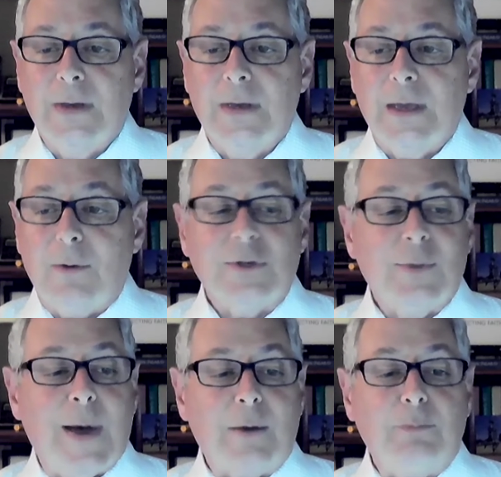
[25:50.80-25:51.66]
It was
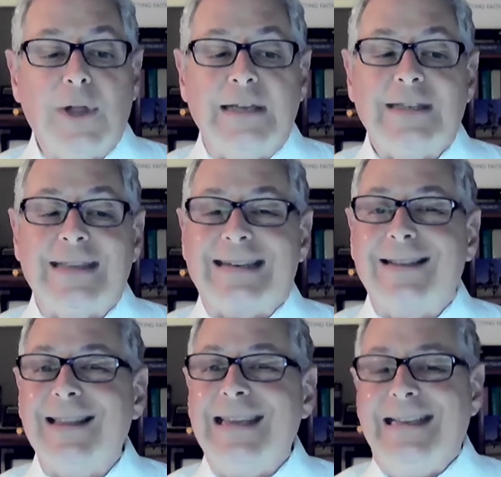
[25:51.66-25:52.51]
about a place that
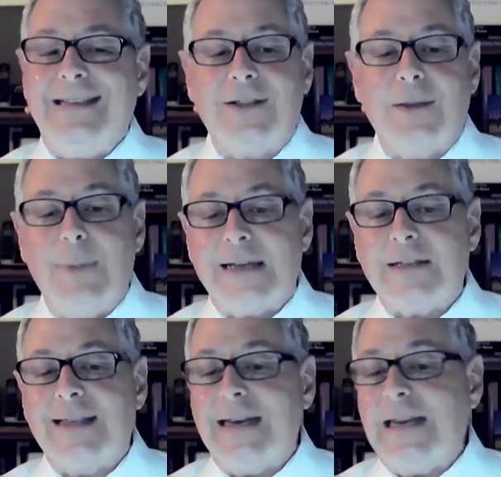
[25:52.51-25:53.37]
gleans the
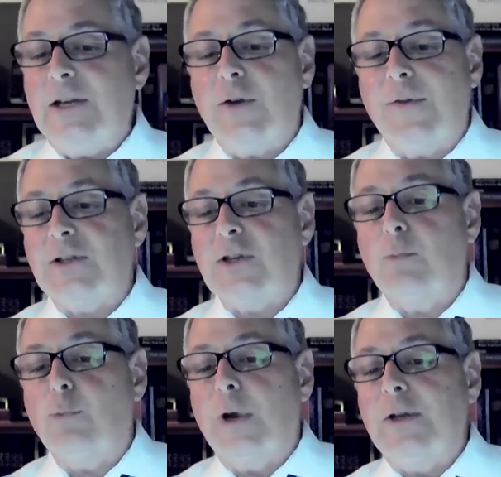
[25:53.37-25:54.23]
best that each of us can
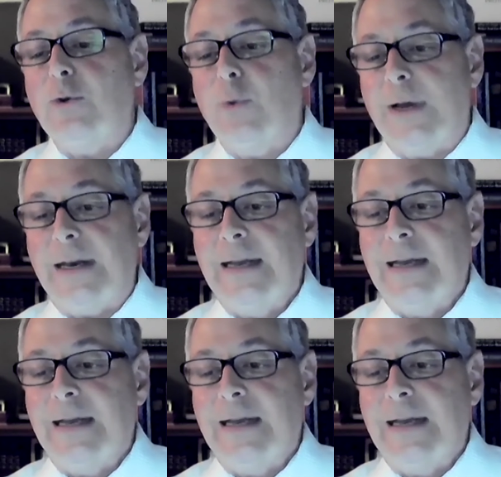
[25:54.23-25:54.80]
bring to it